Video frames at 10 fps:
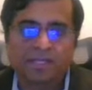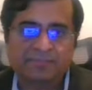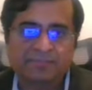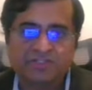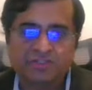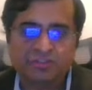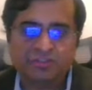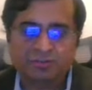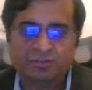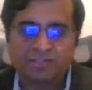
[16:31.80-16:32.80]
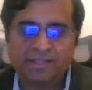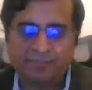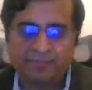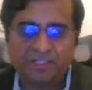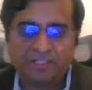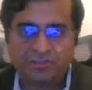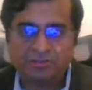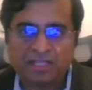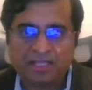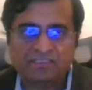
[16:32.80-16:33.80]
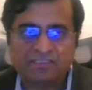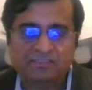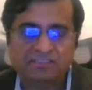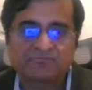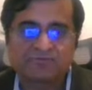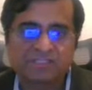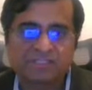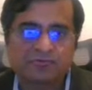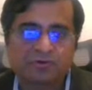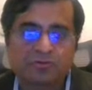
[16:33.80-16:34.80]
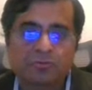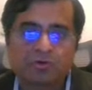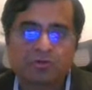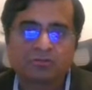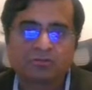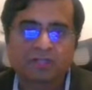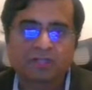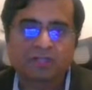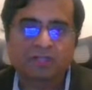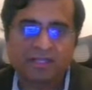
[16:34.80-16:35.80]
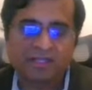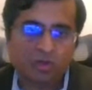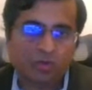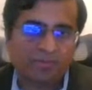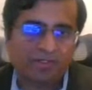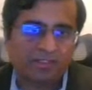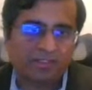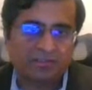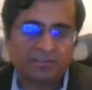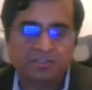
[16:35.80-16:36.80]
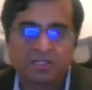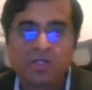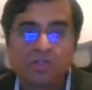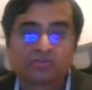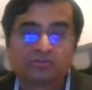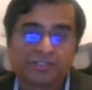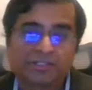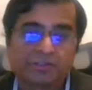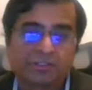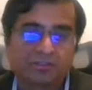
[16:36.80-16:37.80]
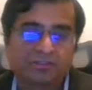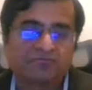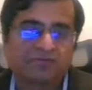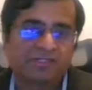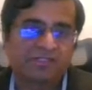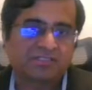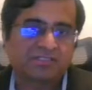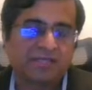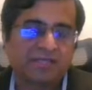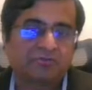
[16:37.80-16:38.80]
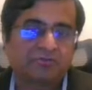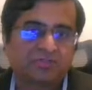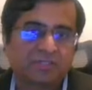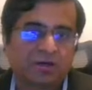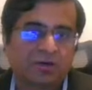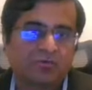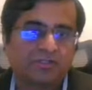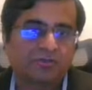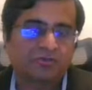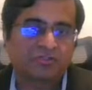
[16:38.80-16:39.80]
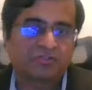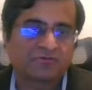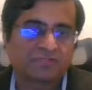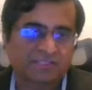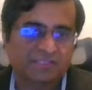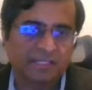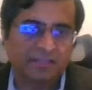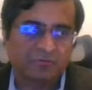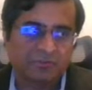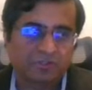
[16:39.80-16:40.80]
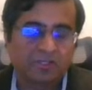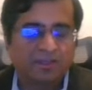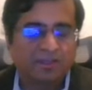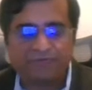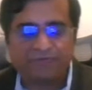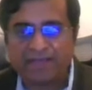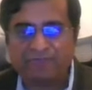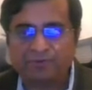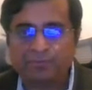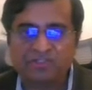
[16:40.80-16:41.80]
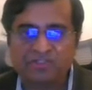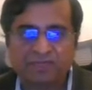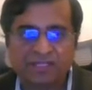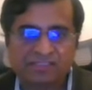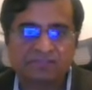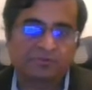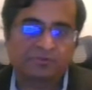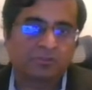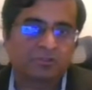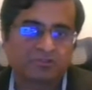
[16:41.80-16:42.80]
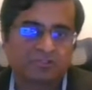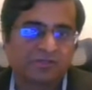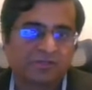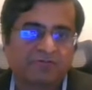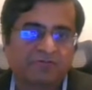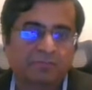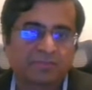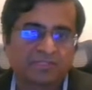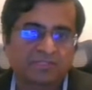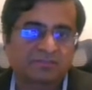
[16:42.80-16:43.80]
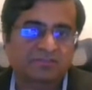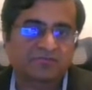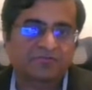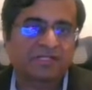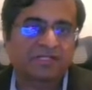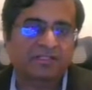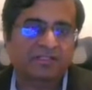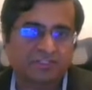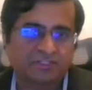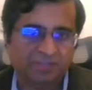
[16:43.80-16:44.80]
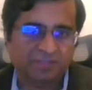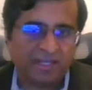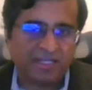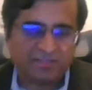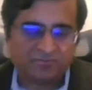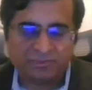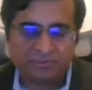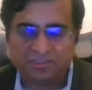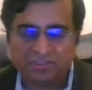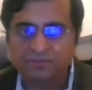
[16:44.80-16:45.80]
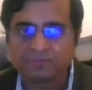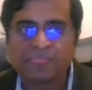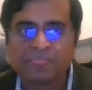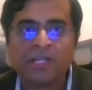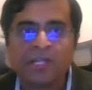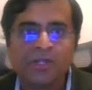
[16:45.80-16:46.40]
as I mentioned, the application has the surface network model incorporated in it so that you can run various scenarios around your surface network. If you have a bunch of gas lifted wells and you have a compressor that's feeding injection gas, for example,